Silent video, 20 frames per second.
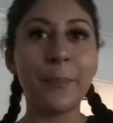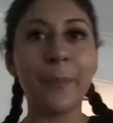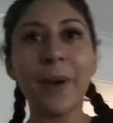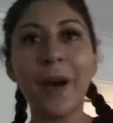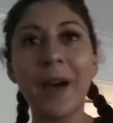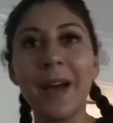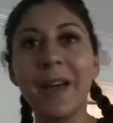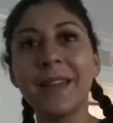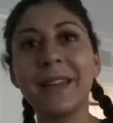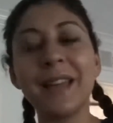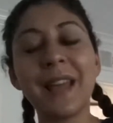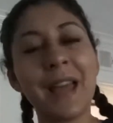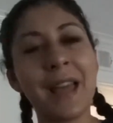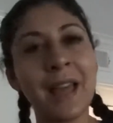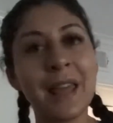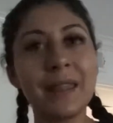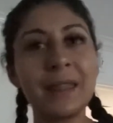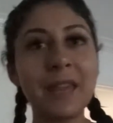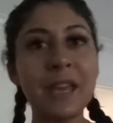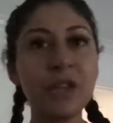But
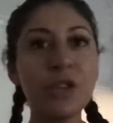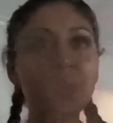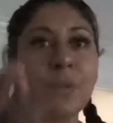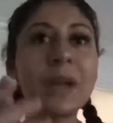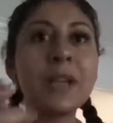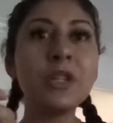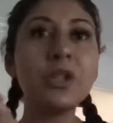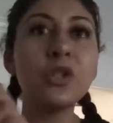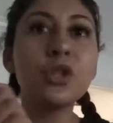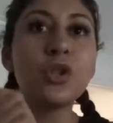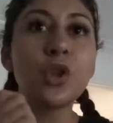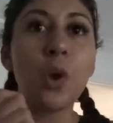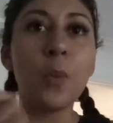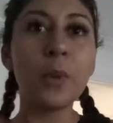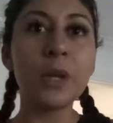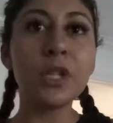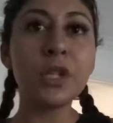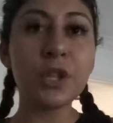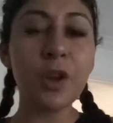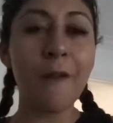thank you guys so
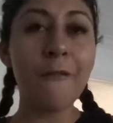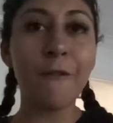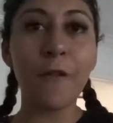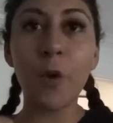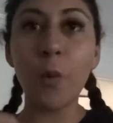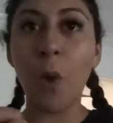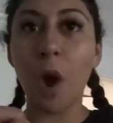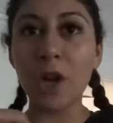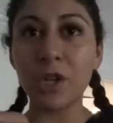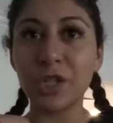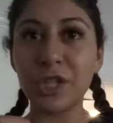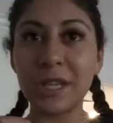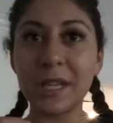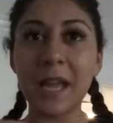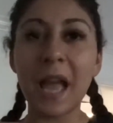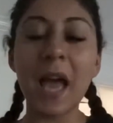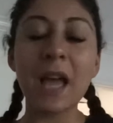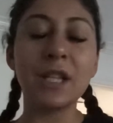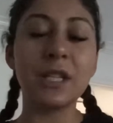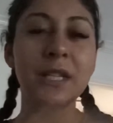much for watching
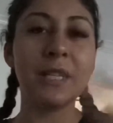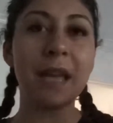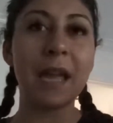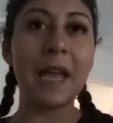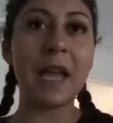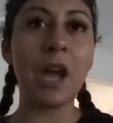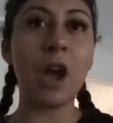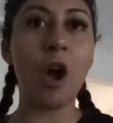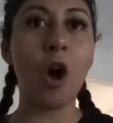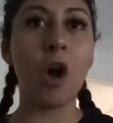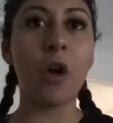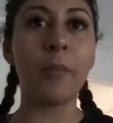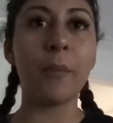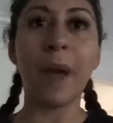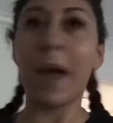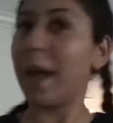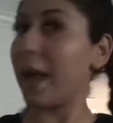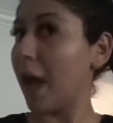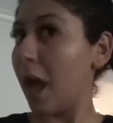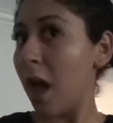today on
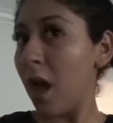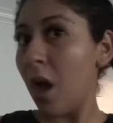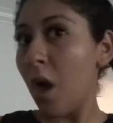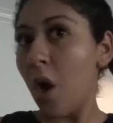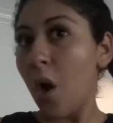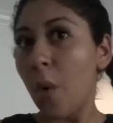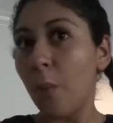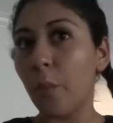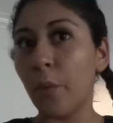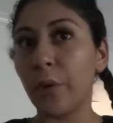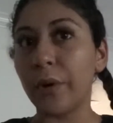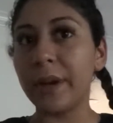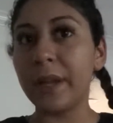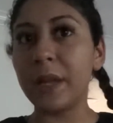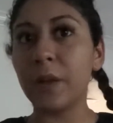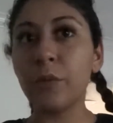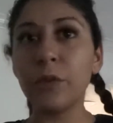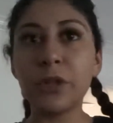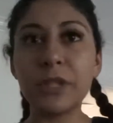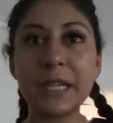my
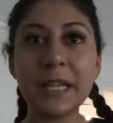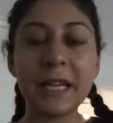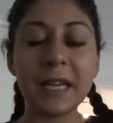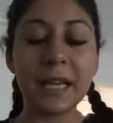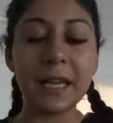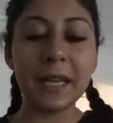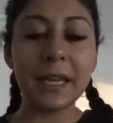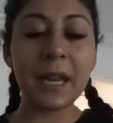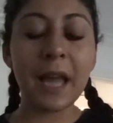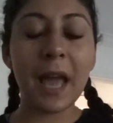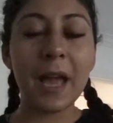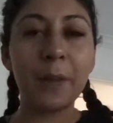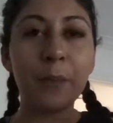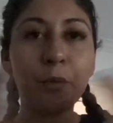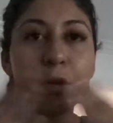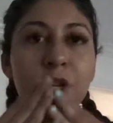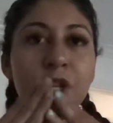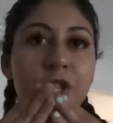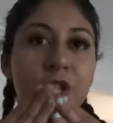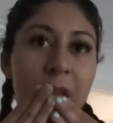morning routine. I
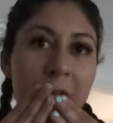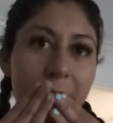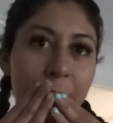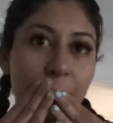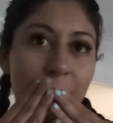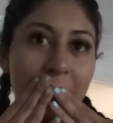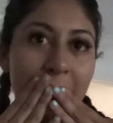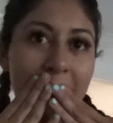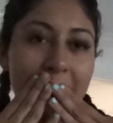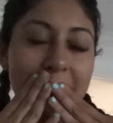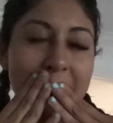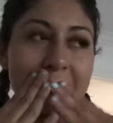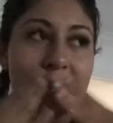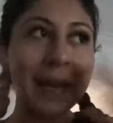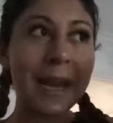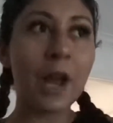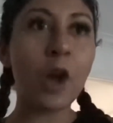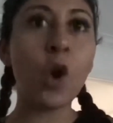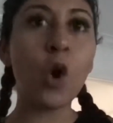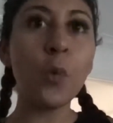appreciate you guys,
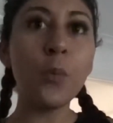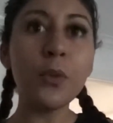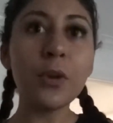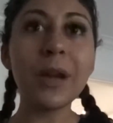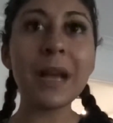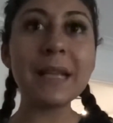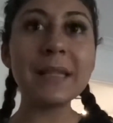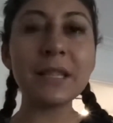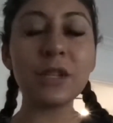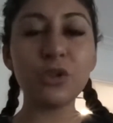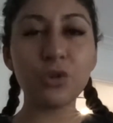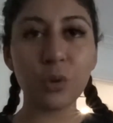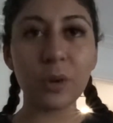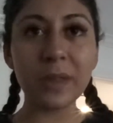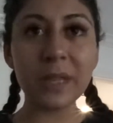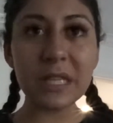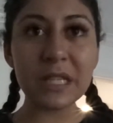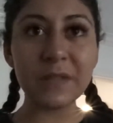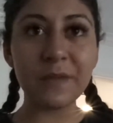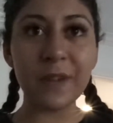and I hope you guys enjoyed
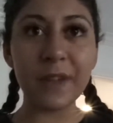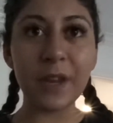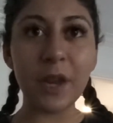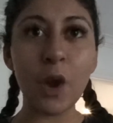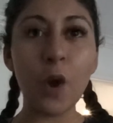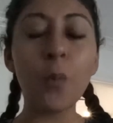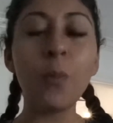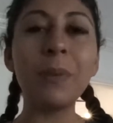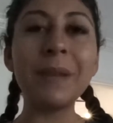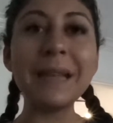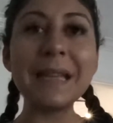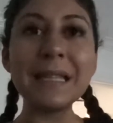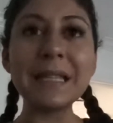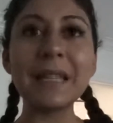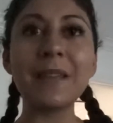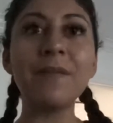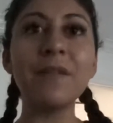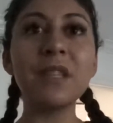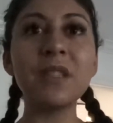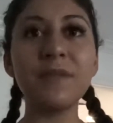this video. Please
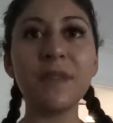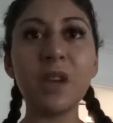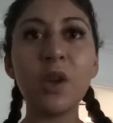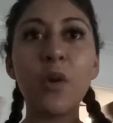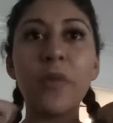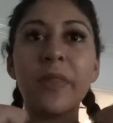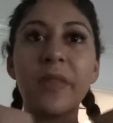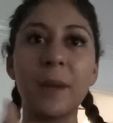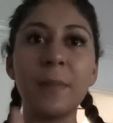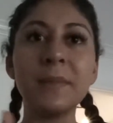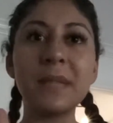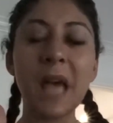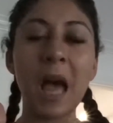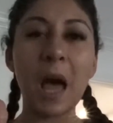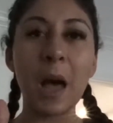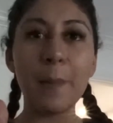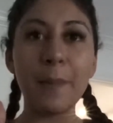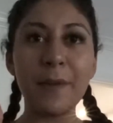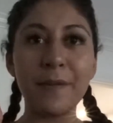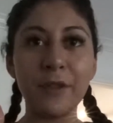give this video a thumbs
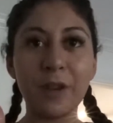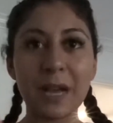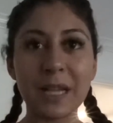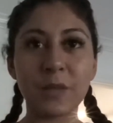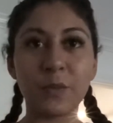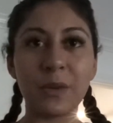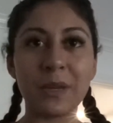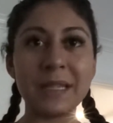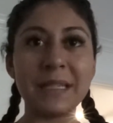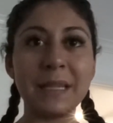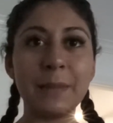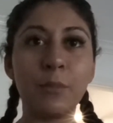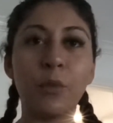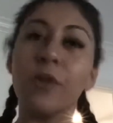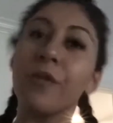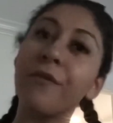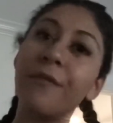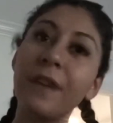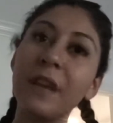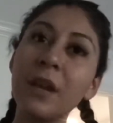up if you guys want to see more
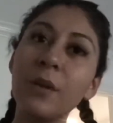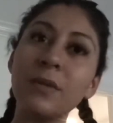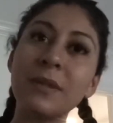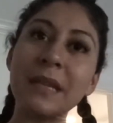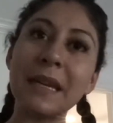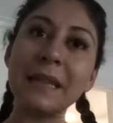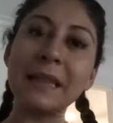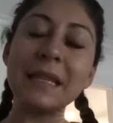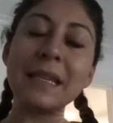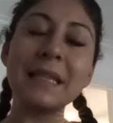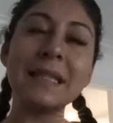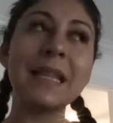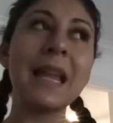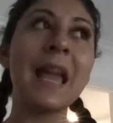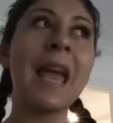videos like this.